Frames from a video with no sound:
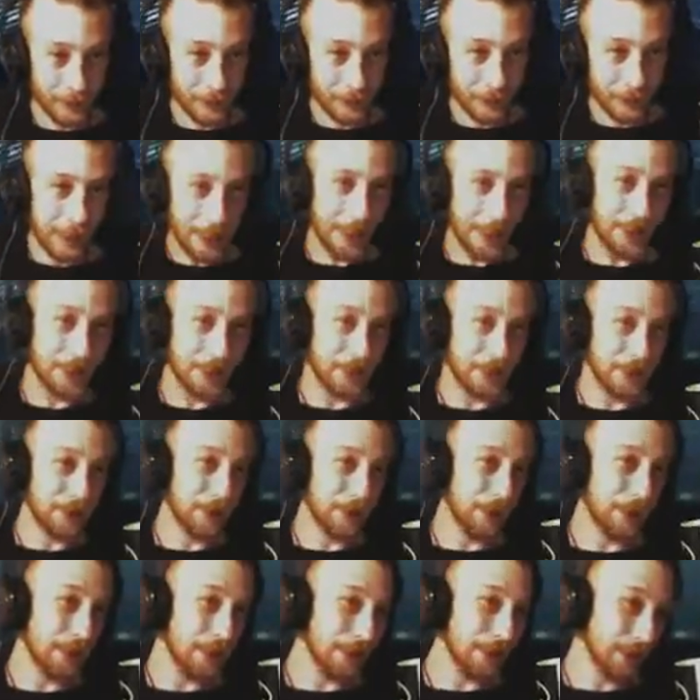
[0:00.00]
and it's
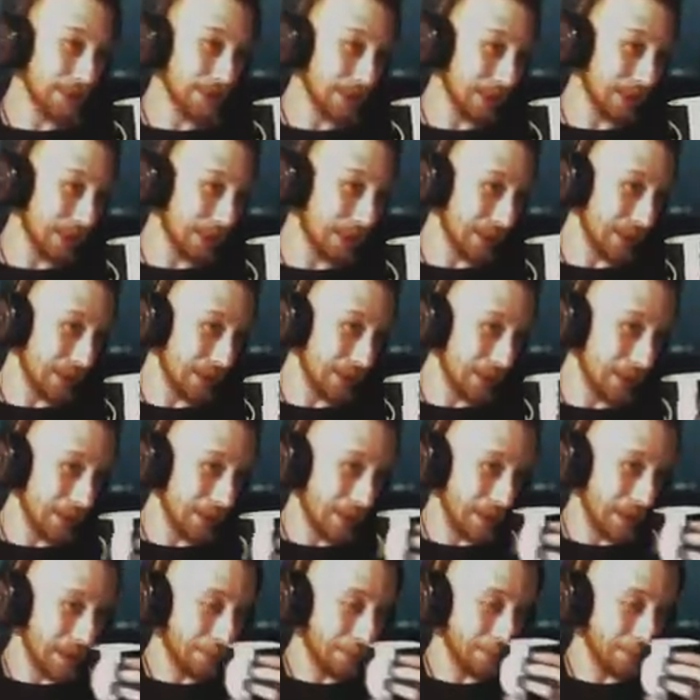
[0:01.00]
this
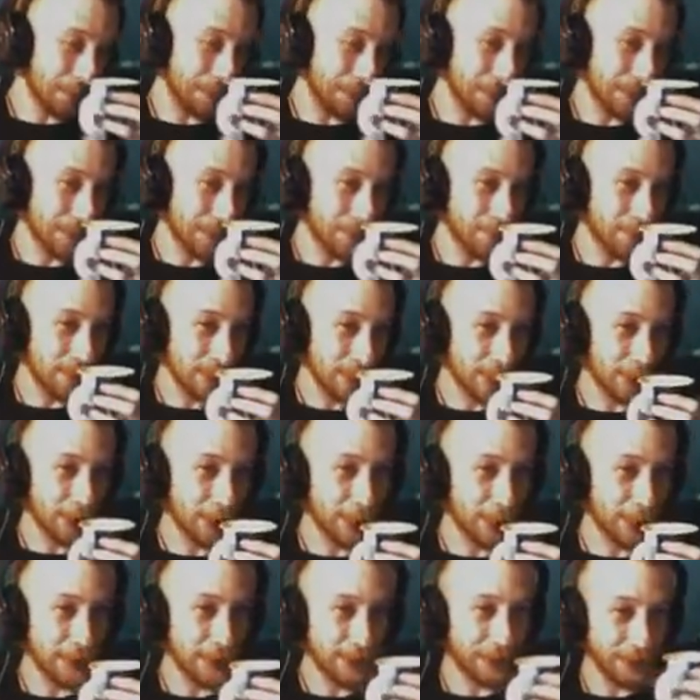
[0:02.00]
African
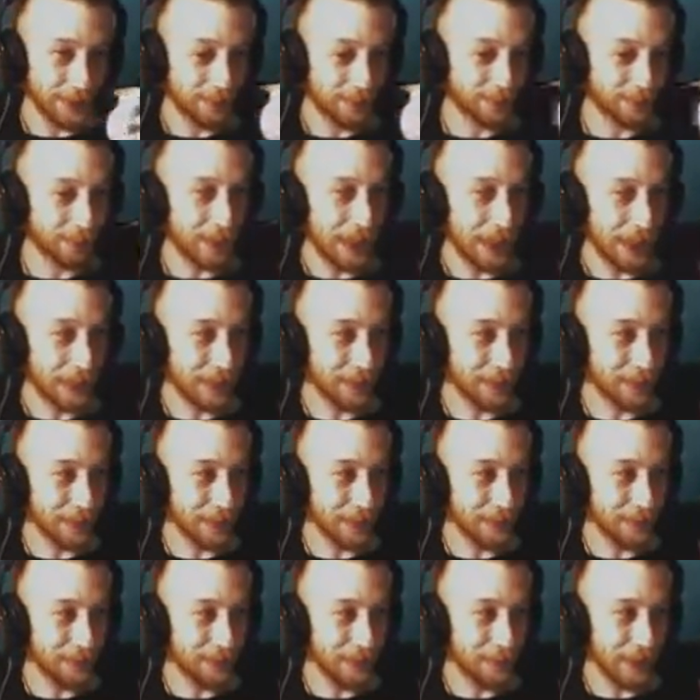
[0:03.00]
American black
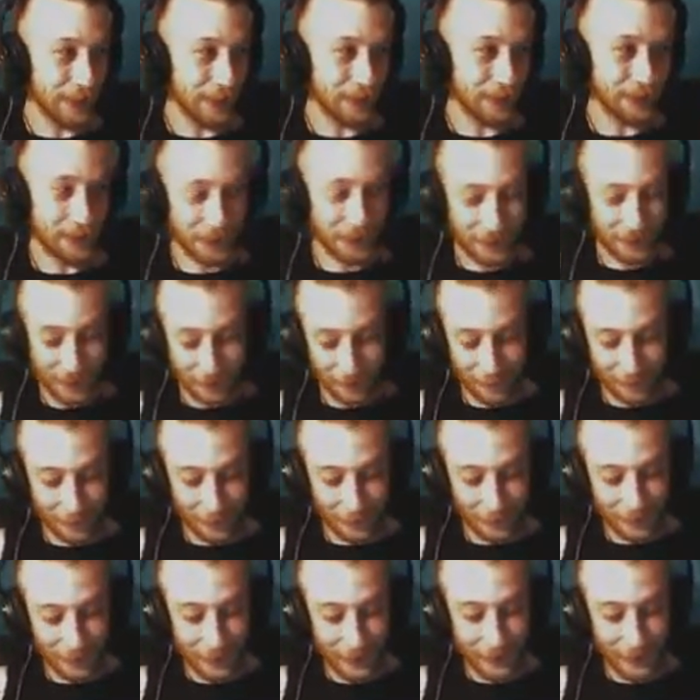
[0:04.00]
transvestite,
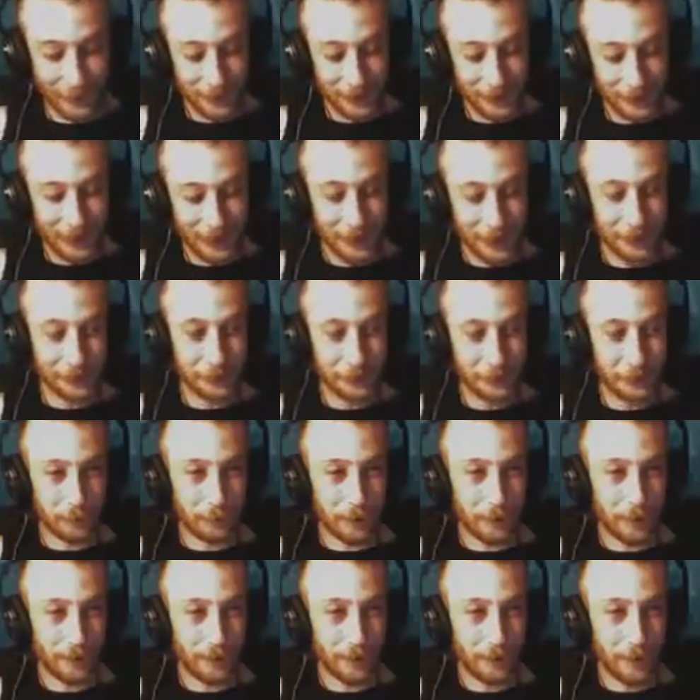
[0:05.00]
right? And it's
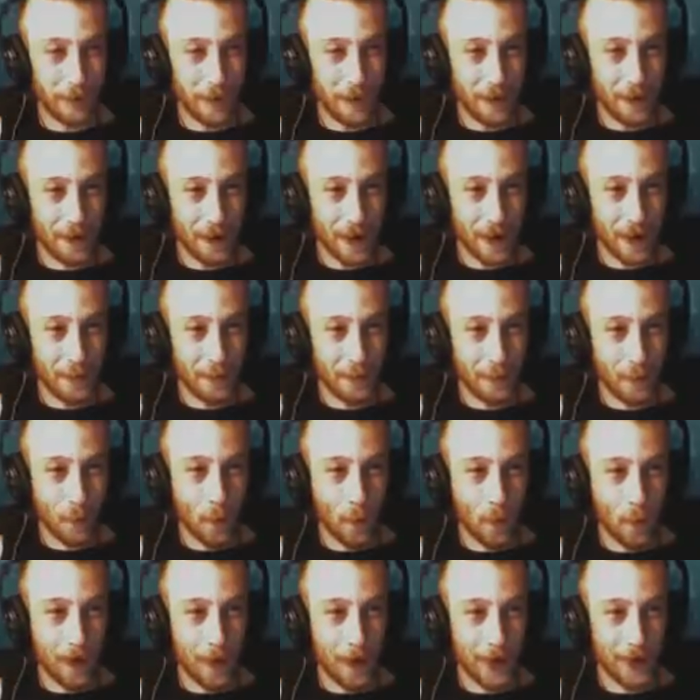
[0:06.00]
spelled
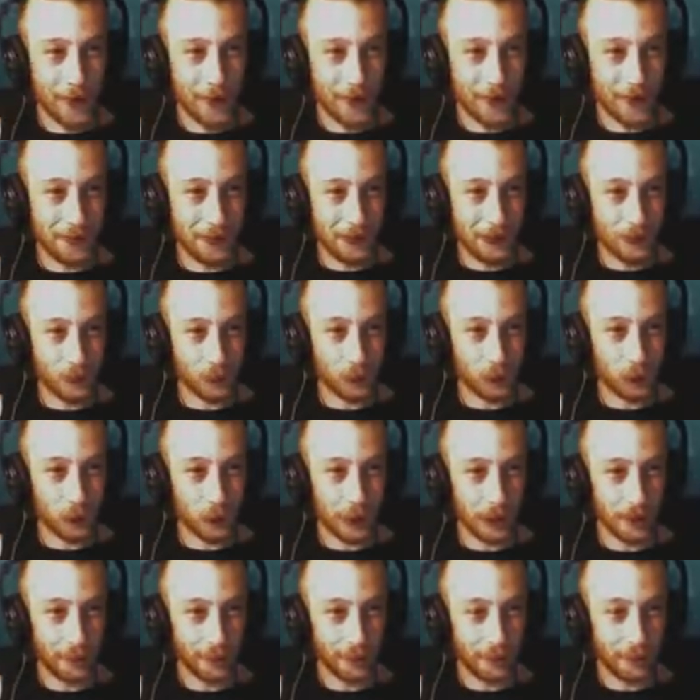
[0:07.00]
R-A-Y and then
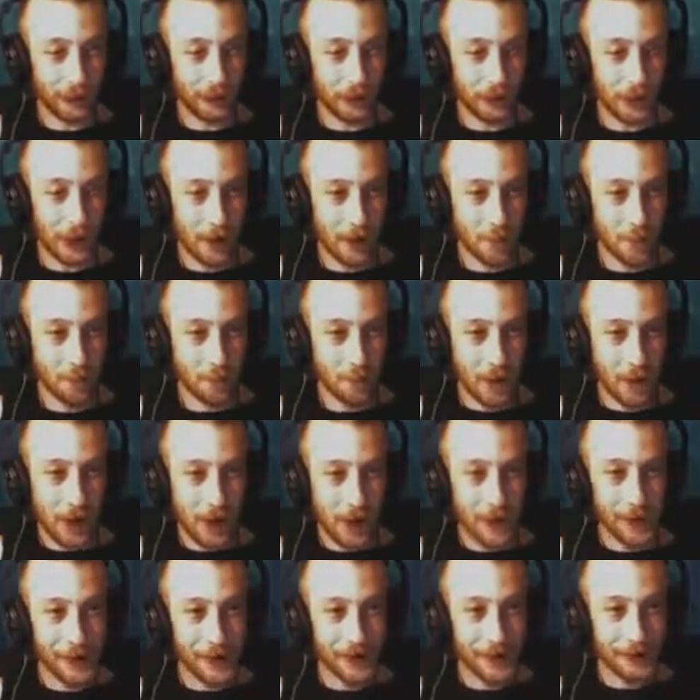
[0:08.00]
Shell, so like
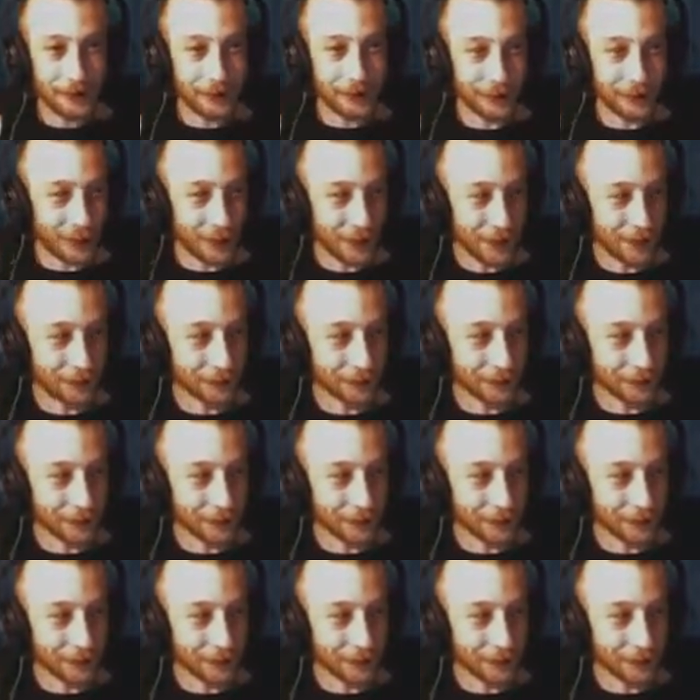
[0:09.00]
Ray Shell.